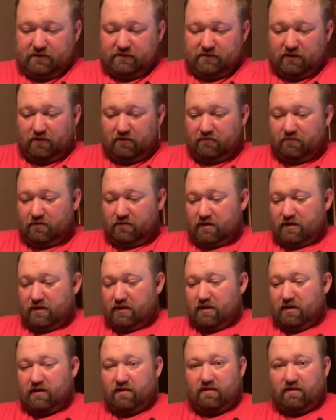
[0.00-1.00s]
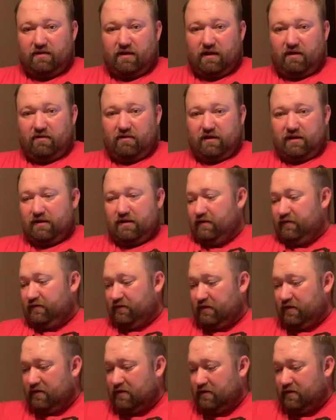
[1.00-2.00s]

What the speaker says: So there it is.